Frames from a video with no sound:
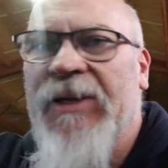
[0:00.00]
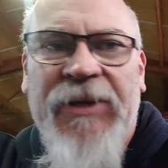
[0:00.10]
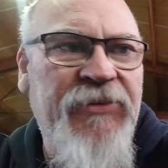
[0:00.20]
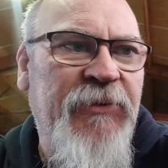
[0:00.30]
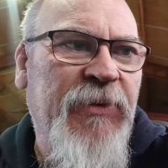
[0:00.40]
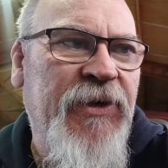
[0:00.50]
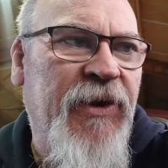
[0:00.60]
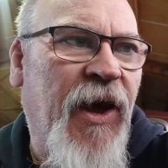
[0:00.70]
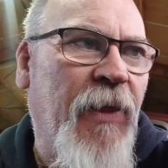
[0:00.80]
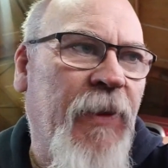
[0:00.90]
needs to be
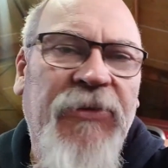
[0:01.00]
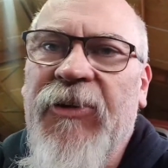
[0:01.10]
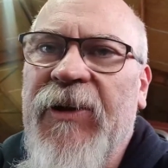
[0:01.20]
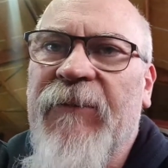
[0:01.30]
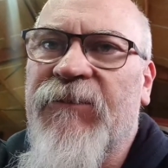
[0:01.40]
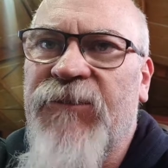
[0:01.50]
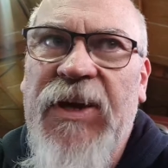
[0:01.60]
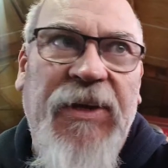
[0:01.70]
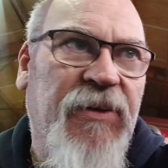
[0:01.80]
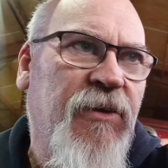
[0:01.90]
done that's going to
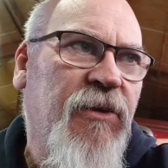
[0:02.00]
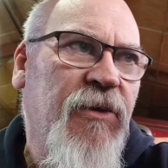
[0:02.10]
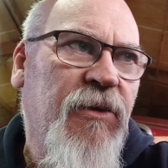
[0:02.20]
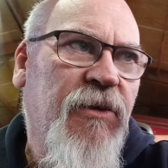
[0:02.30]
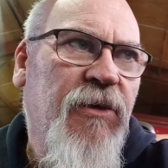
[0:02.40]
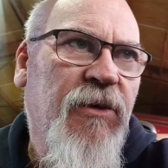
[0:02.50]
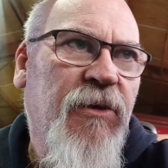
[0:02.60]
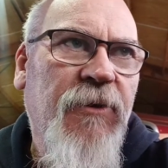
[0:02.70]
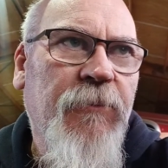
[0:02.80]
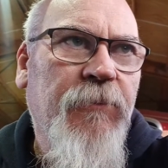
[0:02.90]
affect
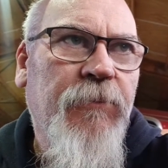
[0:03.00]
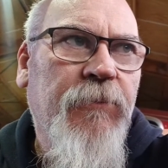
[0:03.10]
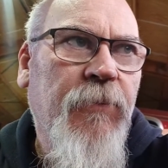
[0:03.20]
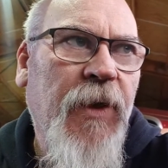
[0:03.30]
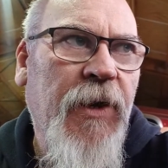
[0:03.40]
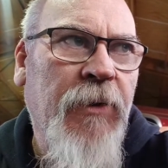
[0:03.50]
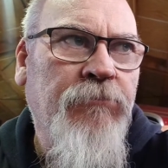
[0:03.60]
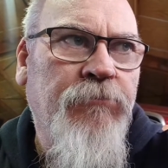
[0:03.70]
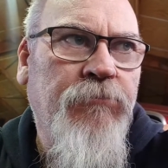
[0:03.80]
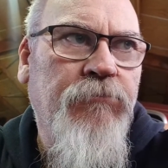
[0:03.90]

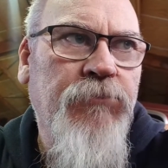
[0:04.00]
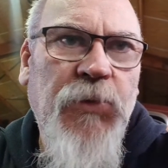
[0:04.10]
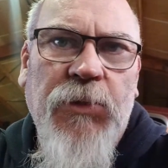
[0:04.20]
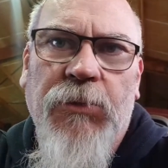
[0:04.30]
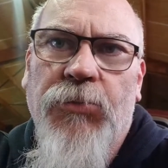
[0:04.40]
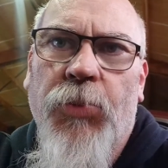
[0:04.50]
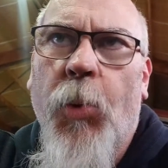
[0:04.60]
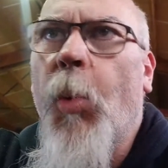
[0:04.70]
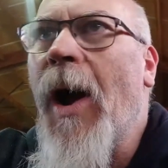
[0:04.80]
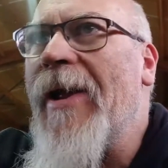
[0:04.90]
the
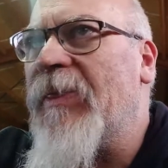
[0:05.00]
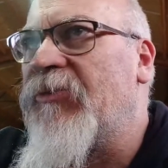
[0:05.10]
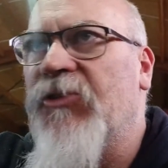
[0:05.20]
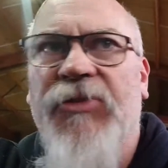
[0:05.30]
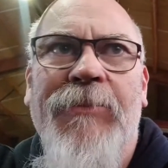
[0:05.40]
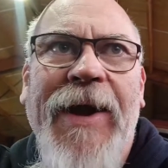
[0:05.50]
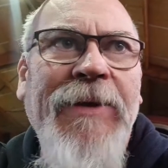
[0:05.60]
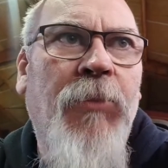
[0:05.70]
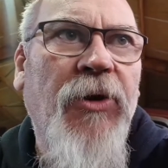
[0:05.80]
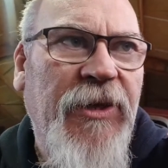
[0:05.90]
way just the main
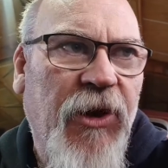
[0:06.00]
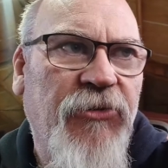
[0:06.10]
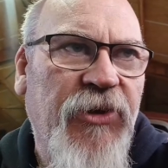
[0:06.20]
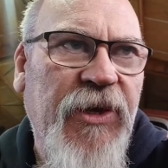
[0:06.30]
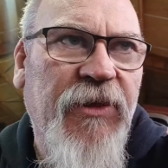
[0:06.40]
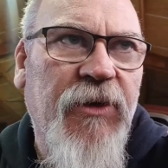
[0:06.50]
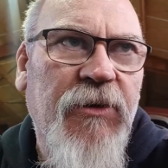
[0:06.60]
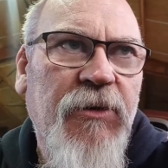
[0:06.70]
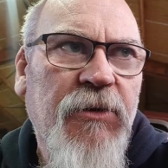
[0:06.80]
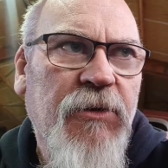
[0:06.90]
body goes together.
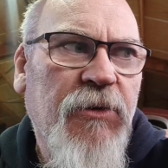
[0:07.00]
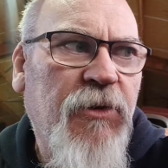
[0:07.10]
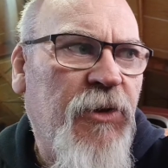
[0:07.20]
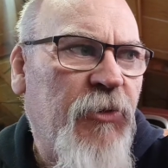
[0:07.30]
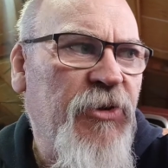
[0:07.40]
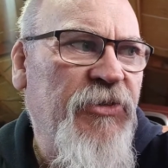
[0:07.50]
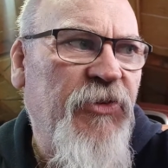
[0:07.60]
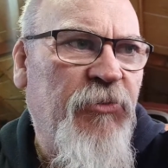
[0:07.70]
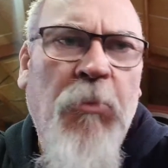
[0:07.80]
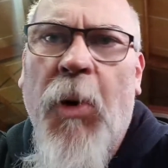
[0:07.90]
The rest of
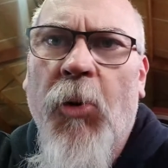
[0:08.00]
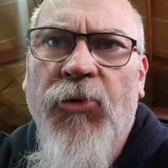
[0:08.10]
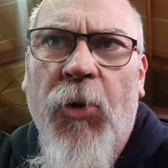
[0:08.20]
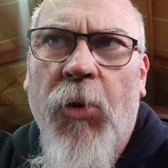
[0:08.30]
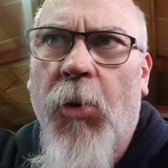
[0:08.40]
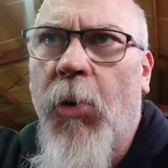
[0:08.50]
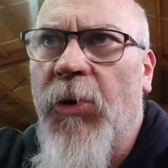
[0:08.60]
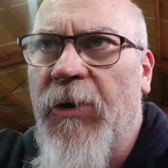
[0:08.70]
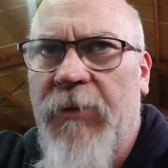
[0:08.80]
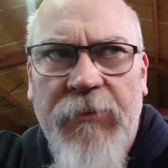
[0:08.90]
it's
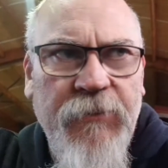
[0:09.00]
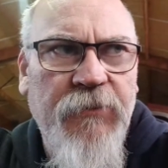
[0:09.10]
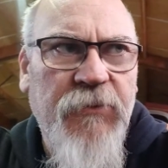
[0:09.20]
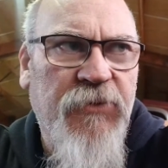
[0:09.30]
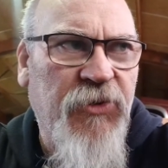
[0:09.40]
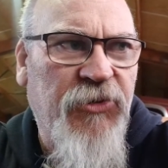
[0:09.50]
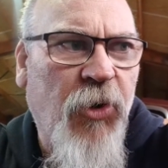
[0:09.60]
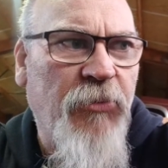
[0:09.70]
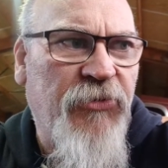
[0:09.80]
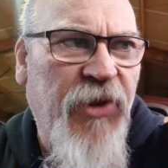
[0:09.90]
bolt-on sort of
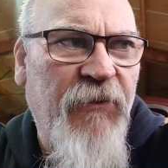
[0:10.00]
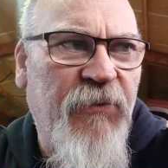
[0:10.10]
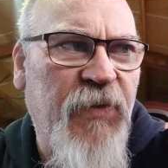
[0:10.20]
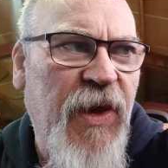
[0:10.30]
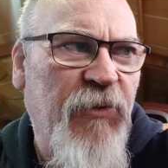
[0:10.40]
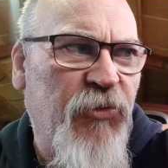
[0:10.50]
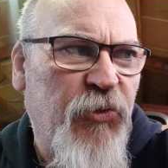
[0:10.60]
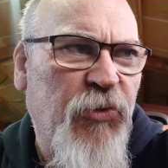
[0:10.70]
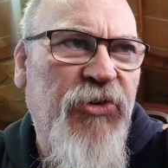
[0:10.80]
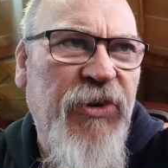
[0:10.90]
type stuff, and it was
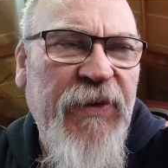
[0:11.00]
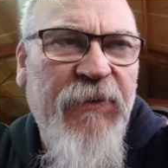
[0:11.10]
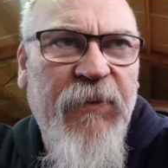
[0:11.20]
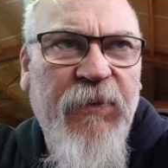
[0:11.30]
originally